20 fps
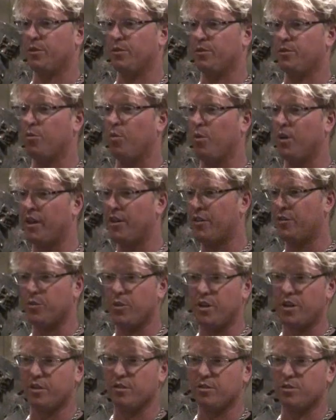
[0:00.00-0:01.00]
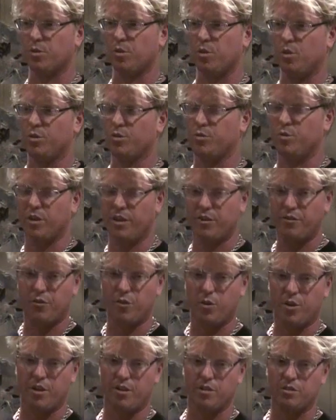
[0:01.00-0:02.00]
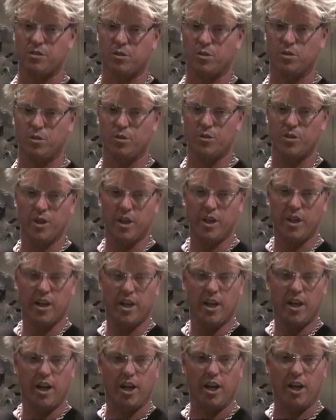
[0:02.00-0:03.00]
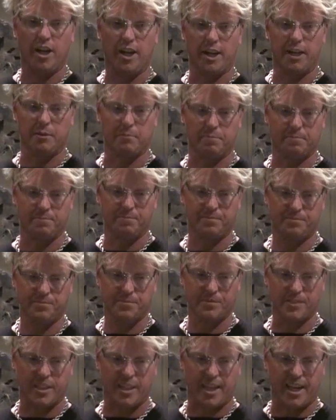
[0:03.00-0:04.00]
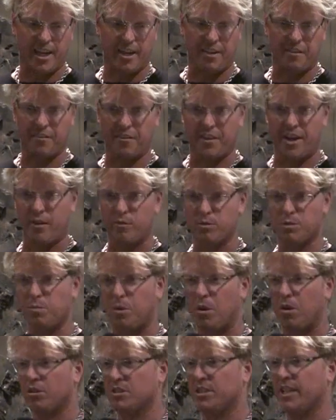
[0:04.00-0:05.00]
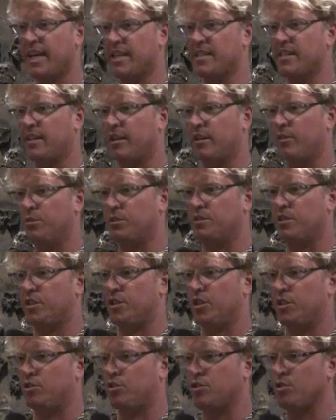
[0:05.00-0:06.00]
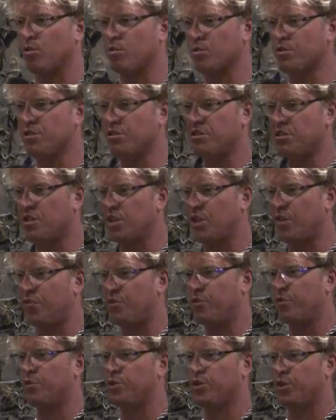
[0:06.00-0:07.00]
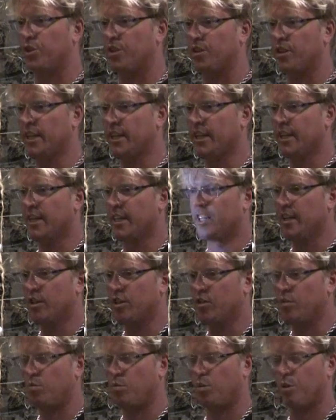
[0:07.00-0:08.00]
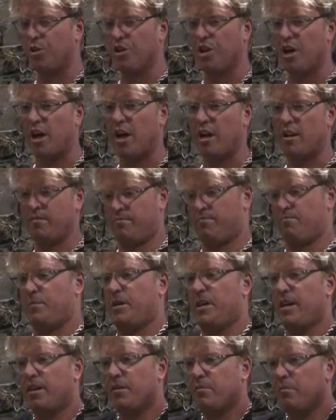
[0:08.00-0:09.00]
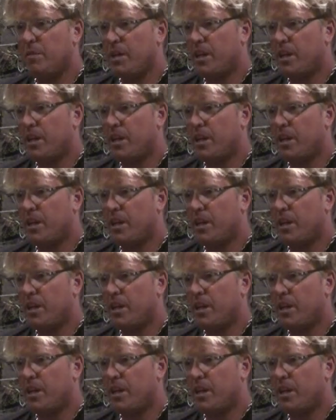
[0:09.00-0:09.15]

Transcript: We were 23 years old, 24 years old. And that was Paul's idea, was that the soldiers in the future were not big,